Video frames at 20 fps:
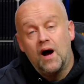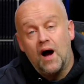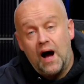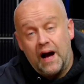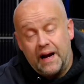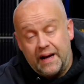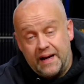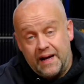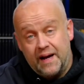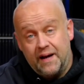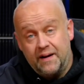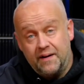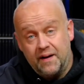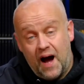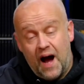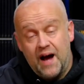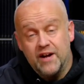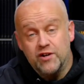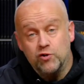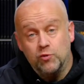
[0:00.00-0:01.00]
again,
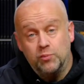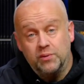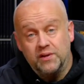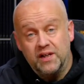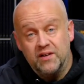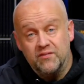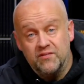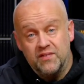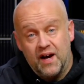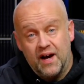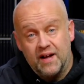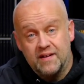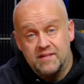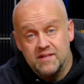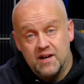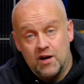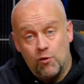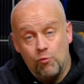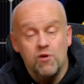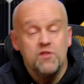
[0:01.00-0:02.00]
I do believe that
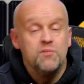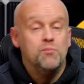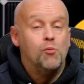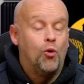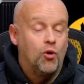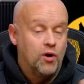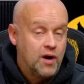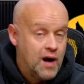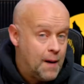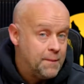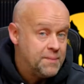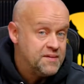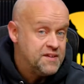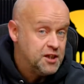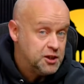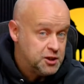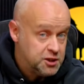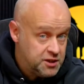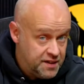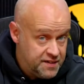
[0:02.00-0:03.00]
uh, with more
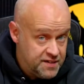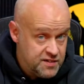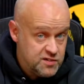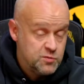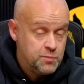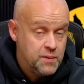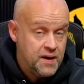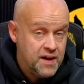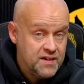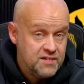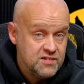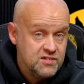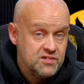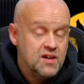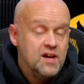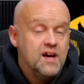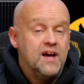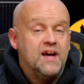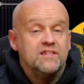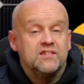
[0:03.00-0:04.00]
competition in this space,
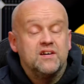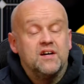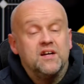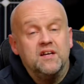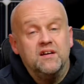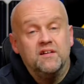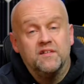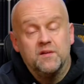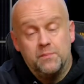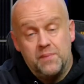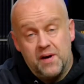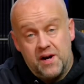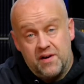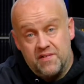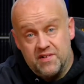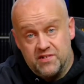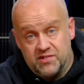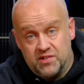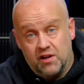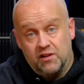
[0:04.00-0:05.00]
it's going to yield a better
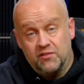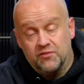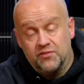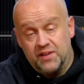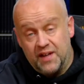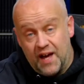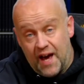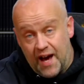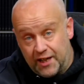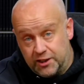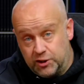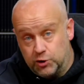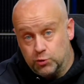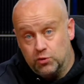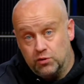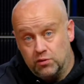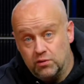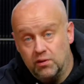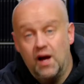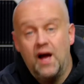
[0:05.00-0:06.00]
result for the
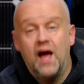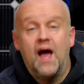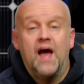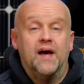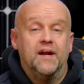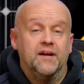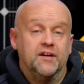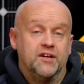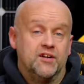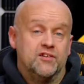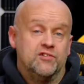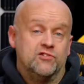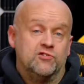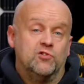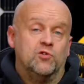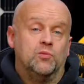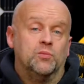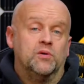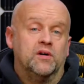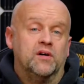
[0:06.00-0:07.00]
actual end
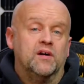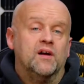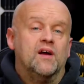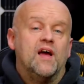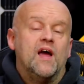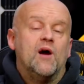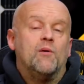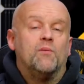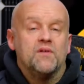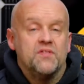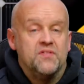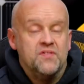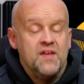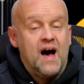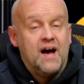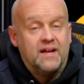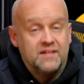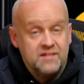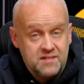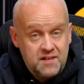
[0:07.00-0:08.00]
consumer. And with
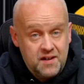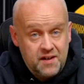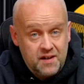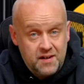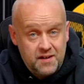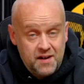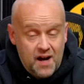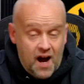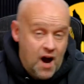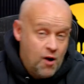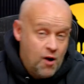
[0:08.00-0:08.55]
that said, I